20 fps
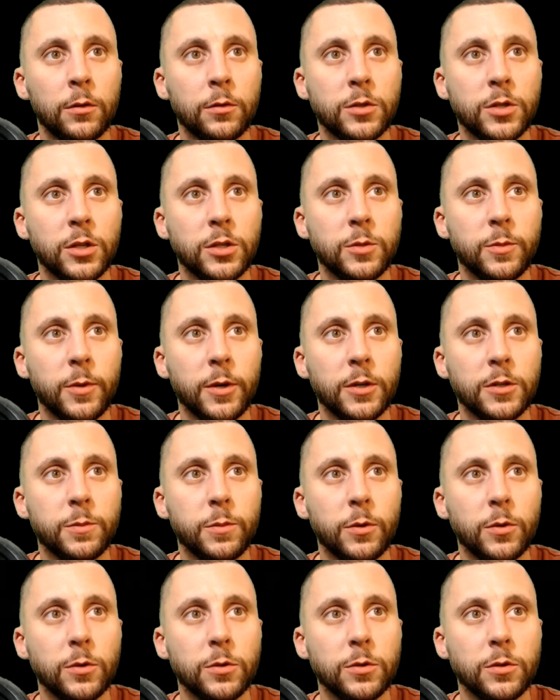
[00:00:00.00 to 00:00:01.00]
Change my
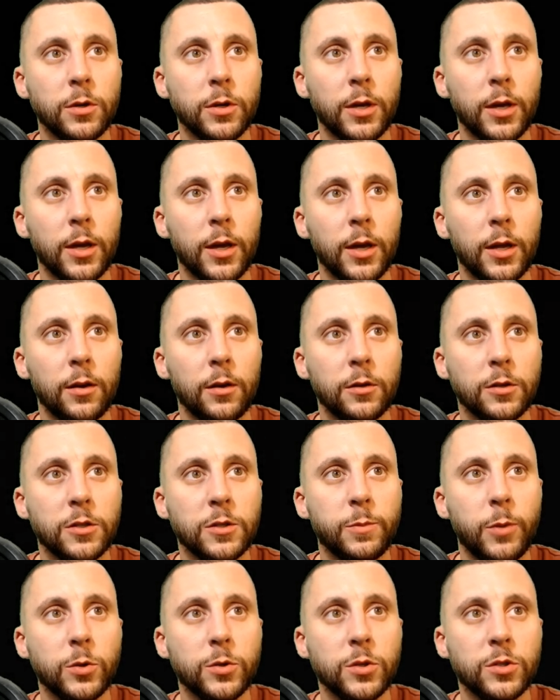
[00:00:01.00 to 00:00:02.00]
exposure again.
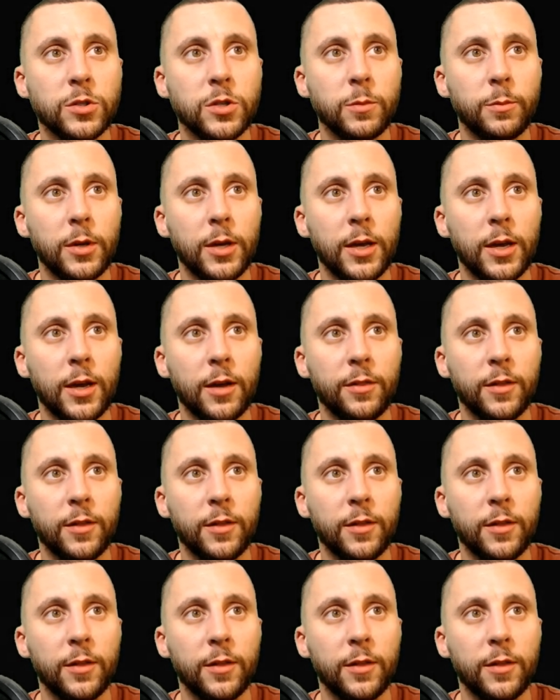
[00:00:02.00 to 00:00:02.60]
Exposure should be,